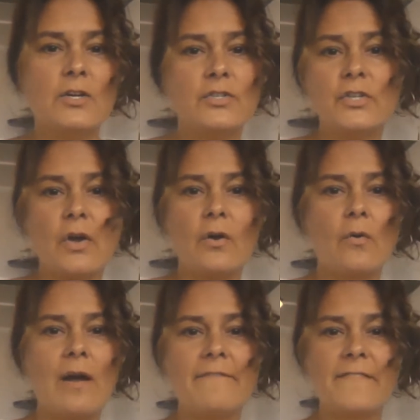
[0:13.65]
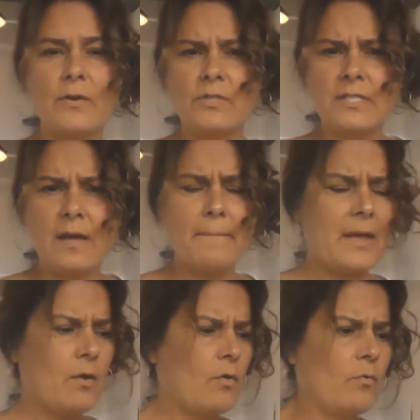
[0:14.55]
So I found some
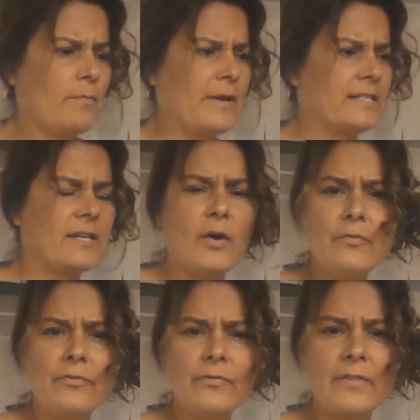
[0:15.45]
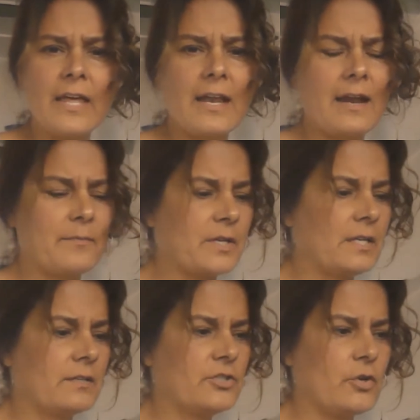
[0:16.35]
at home myself that I'm
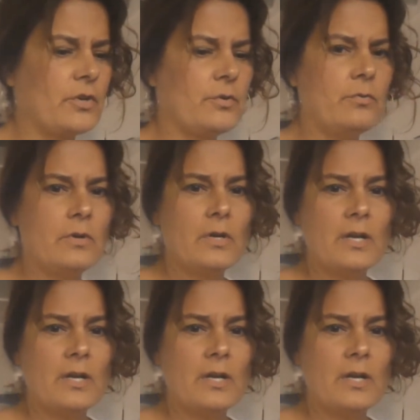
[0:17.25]
gonna show you.